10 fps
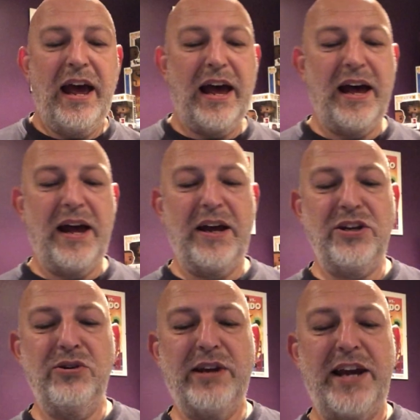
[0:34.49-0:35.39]

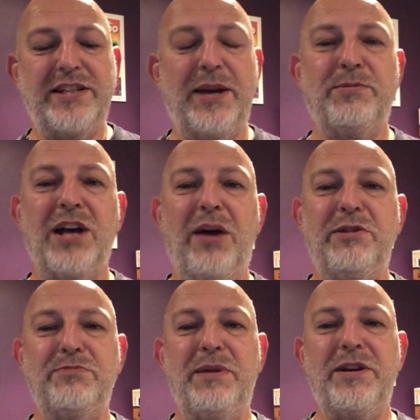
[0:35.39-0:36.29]
UK tip time
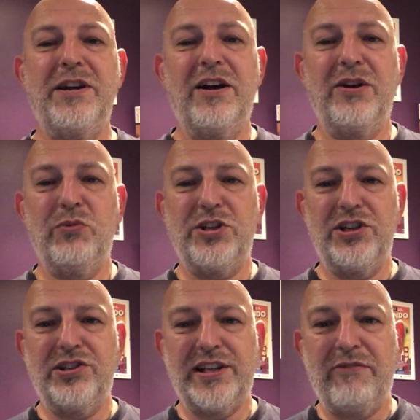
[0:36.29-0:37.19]
is midnight, which
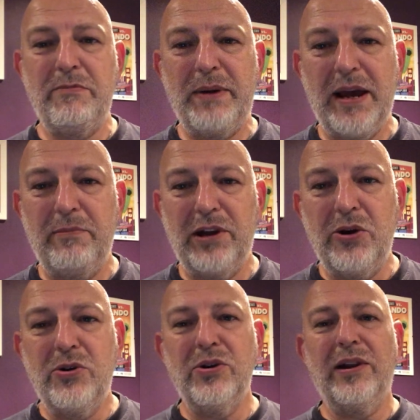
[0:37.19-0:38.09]
is 7 p.m.
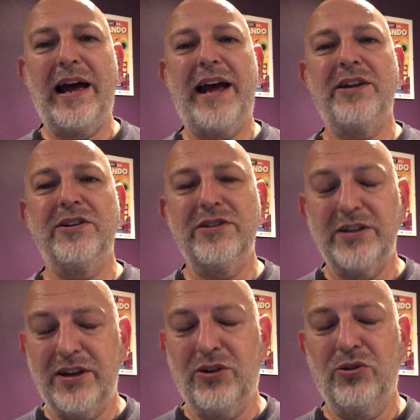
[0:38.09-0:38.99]
local
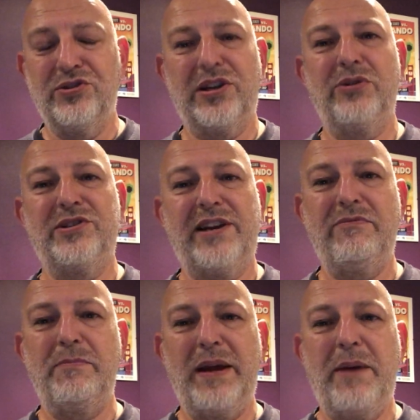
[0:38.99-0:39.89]
and also
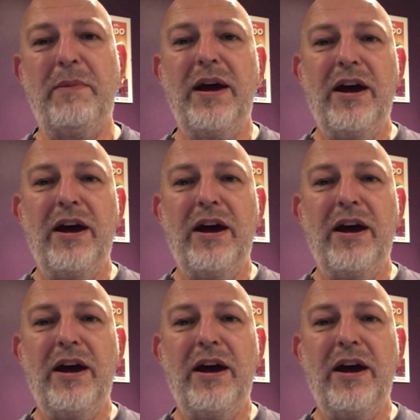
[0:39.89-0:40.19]
7 p.m.